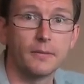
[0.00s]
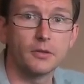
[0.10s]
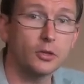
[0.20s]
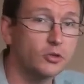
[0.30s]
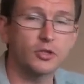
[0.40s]

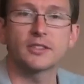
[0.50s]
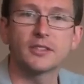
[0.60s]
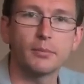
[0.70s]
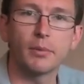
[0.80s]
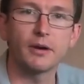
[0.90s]
So trust
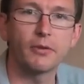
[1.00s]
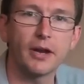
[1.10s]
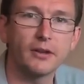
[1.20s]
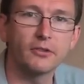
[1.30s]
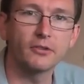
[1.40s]
Him, my
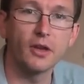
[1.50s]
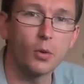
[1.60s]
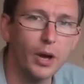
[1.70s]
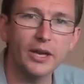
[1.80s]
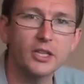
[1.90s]
friends.
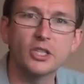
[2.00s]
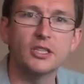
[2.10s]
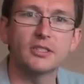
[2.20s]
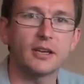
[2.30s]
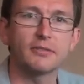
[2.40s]
Why did
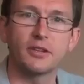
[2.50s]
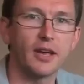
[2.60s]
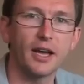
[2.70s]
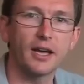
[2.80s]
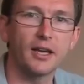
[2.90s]
Jesus have to
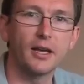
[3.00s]
die?